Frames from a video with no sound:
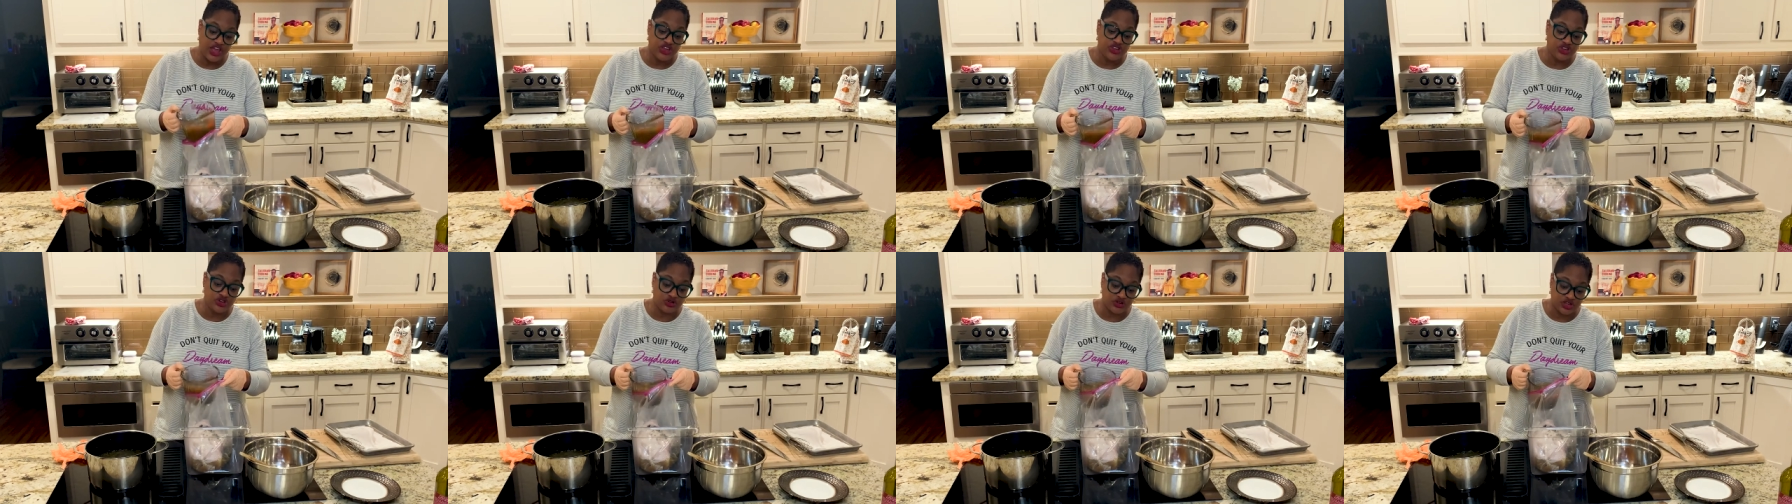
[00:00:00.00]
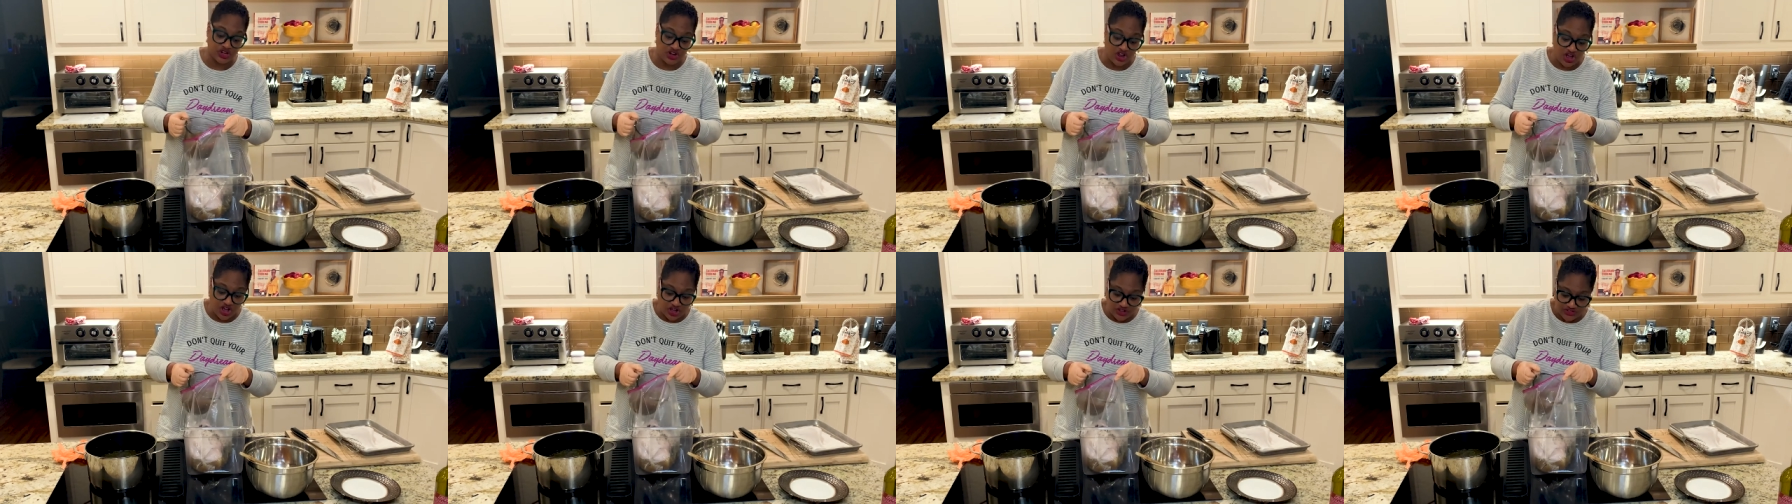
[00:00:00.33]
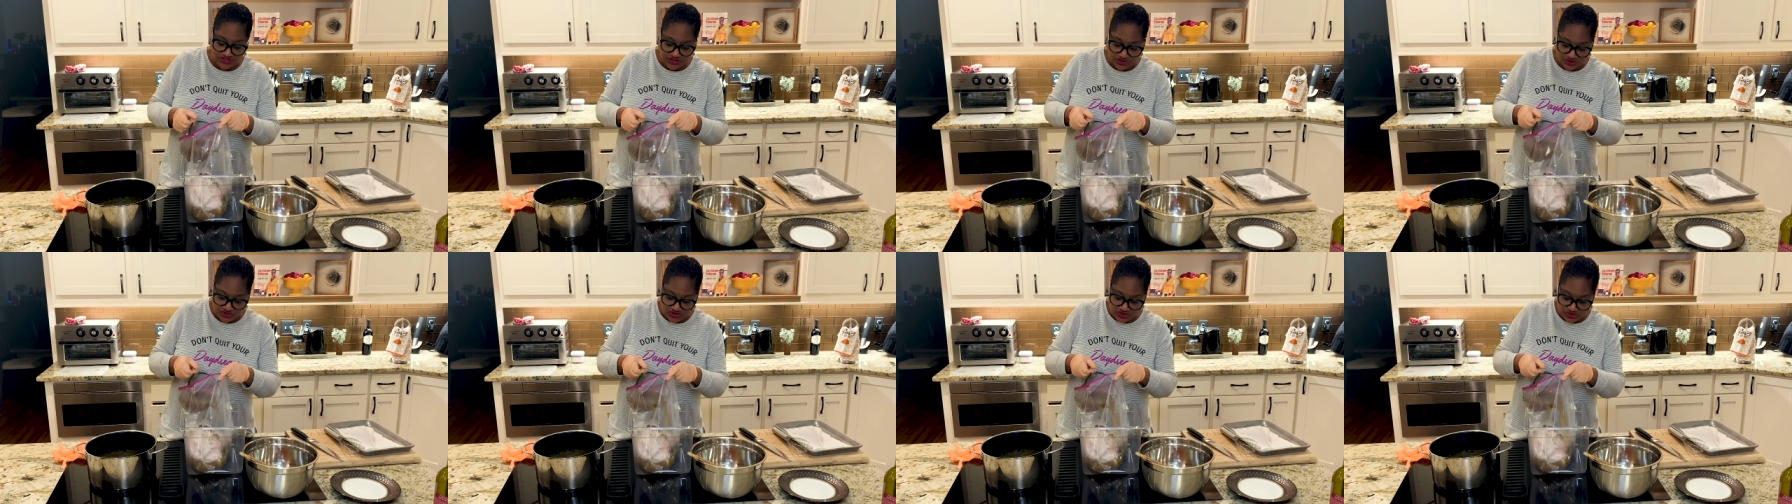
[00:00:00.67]
You can
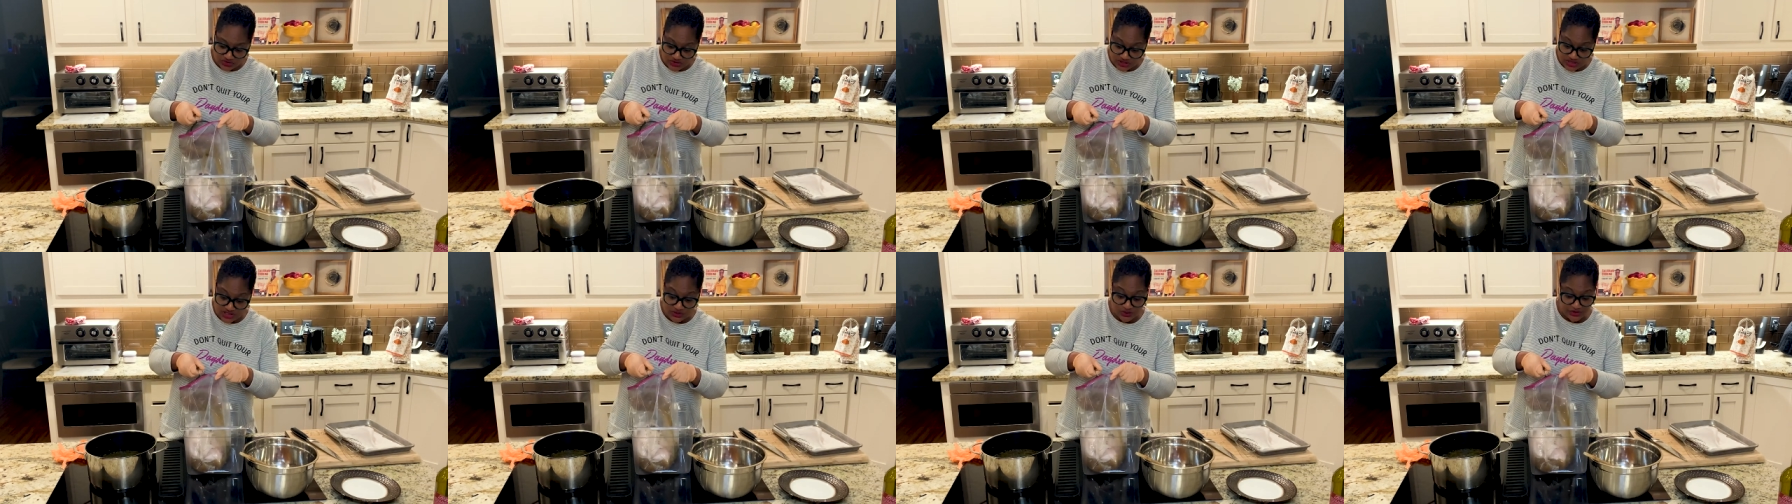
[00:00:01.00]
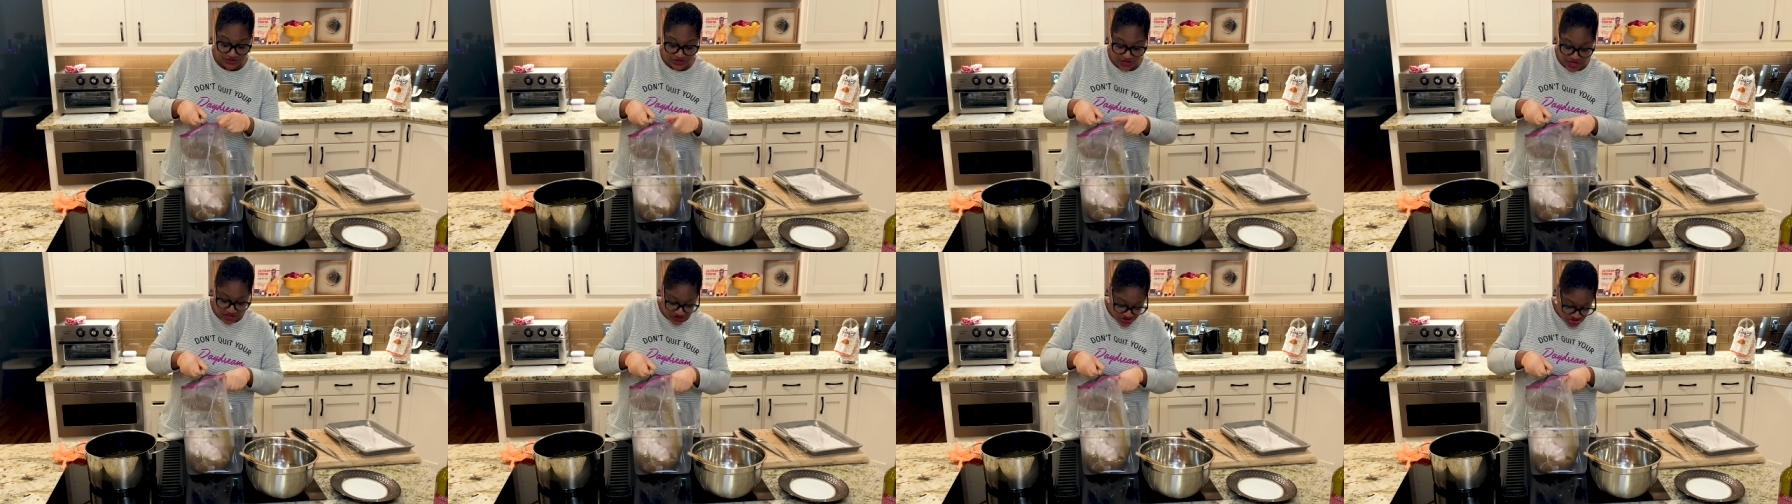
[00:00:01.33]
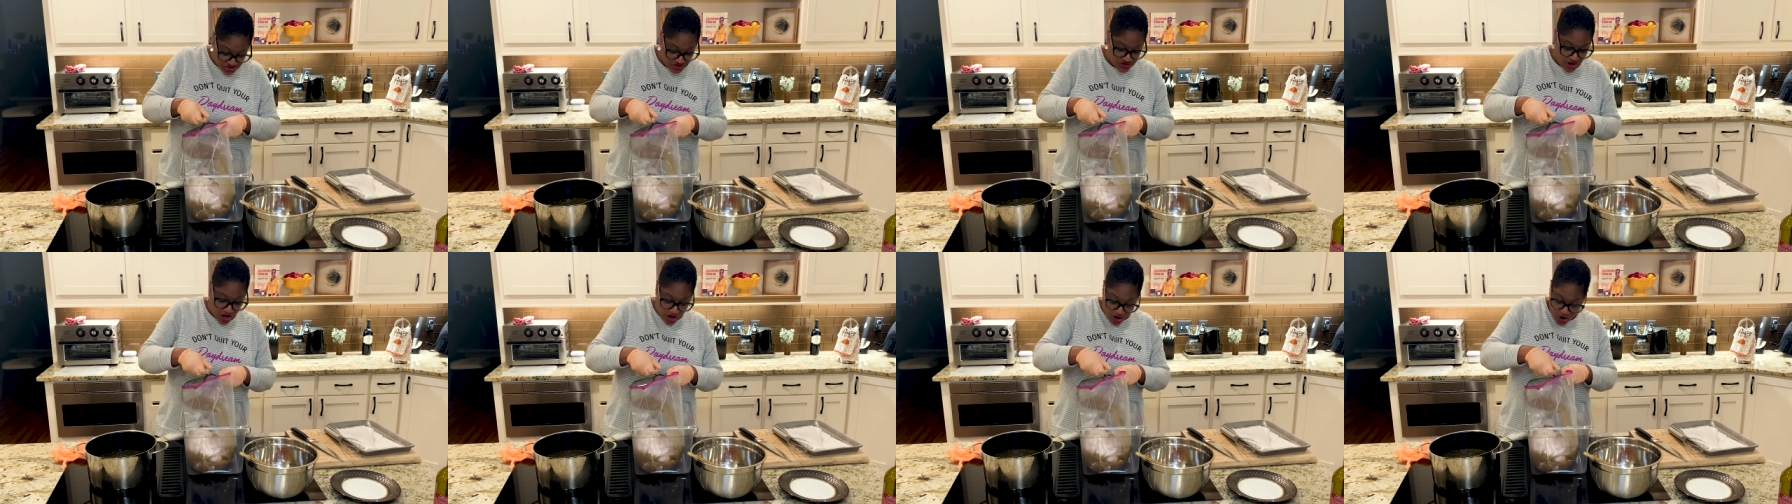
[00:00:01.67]
also do this with
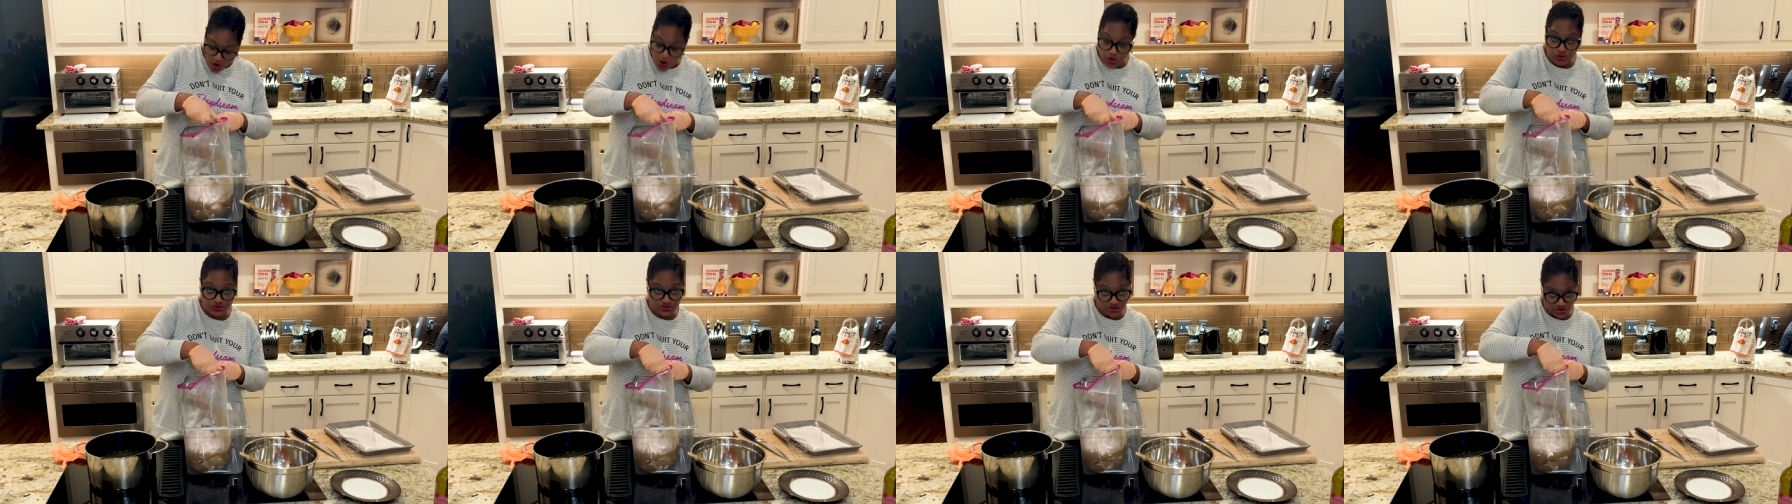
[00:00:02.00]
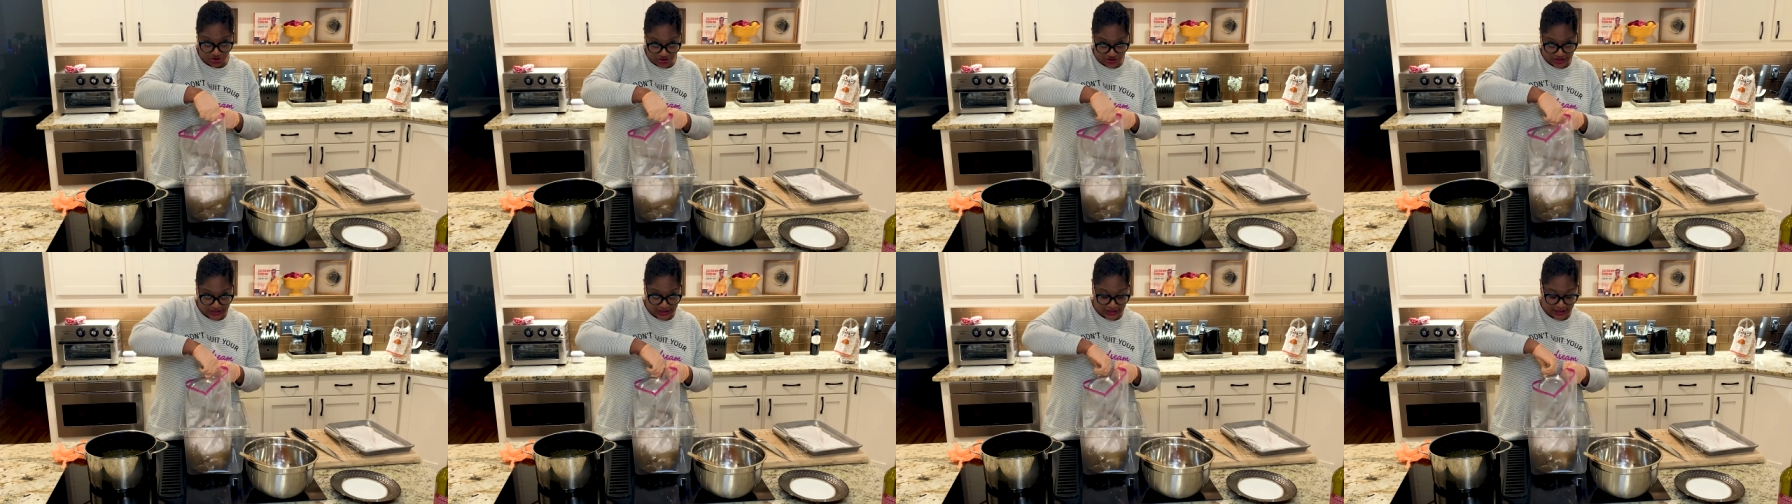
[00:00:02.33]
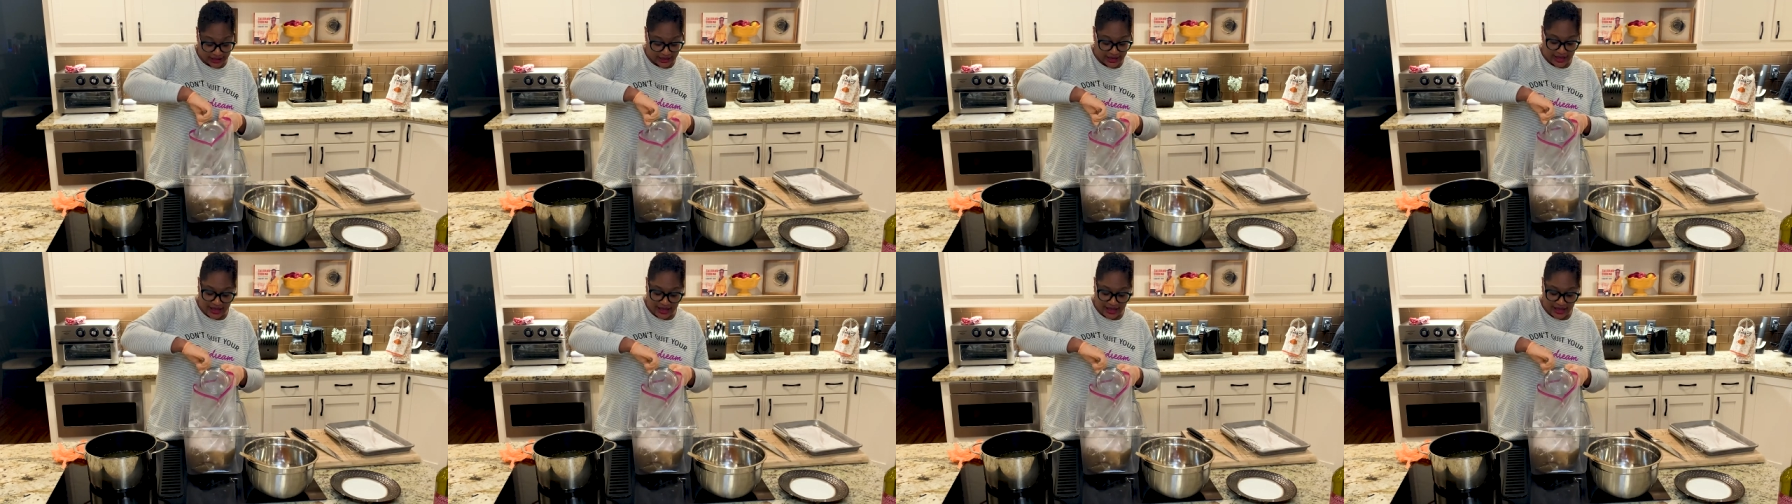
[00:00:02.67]
a, a whole turkey